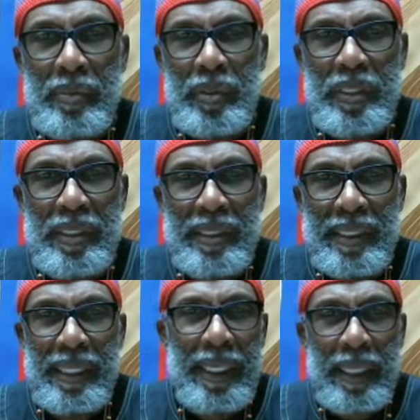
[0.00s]
which is
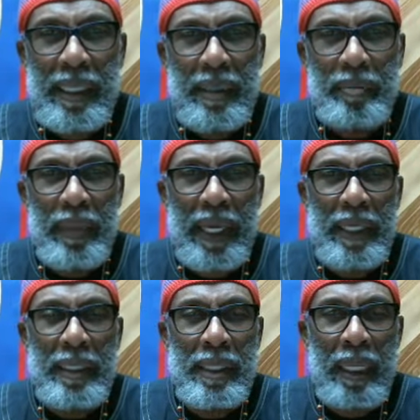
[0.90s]
silly,
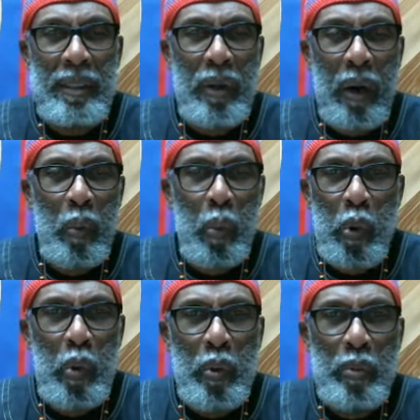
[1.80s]
making another a
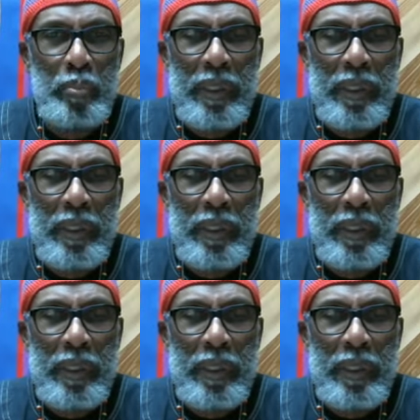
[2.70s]
wound,